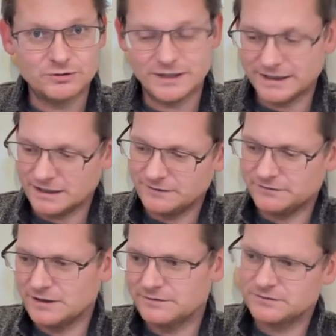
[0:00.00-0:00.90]
Like
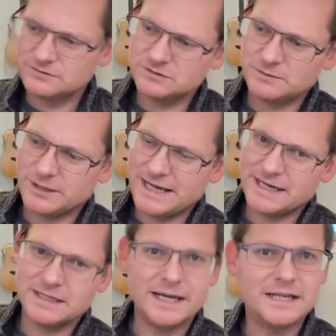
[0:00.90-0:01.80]
if if someone
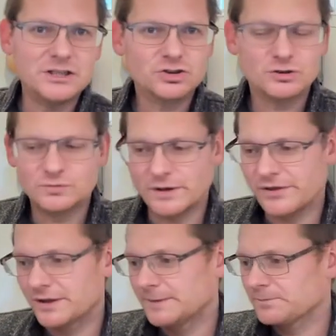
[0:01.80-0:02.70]
had a, an issue
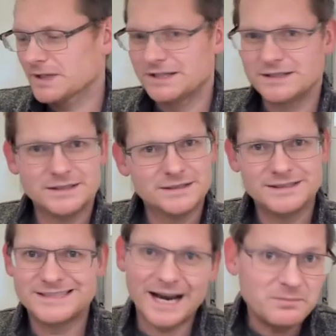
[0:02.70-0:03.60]
with
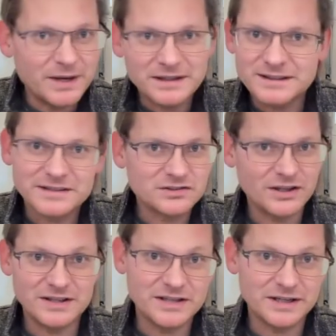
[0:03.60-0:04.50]
typing, let's
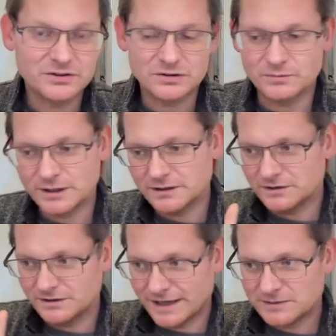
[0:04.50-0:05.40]
say in the editor,
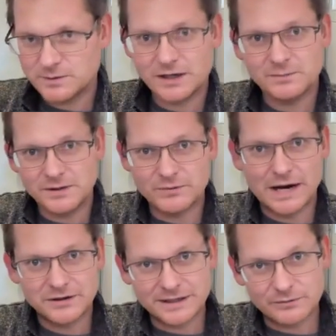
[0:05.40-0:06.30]
well, that's going to be
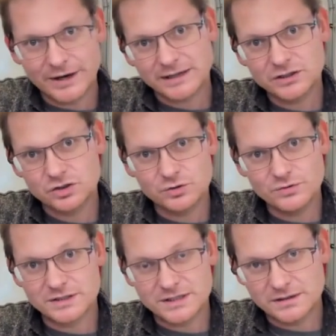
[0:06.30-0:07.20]
routed directly to
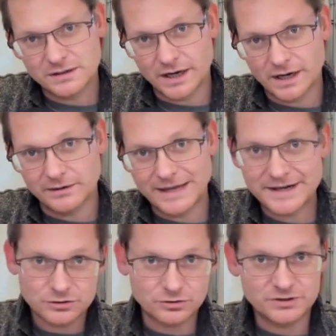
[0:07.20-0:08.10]
the uh,
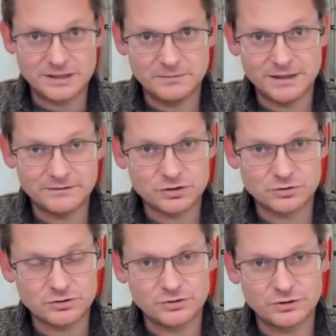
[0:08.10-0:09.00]
editor team in
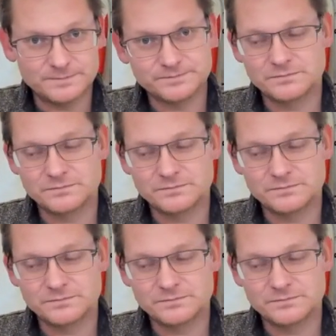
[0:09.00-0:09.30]
Visual Studio.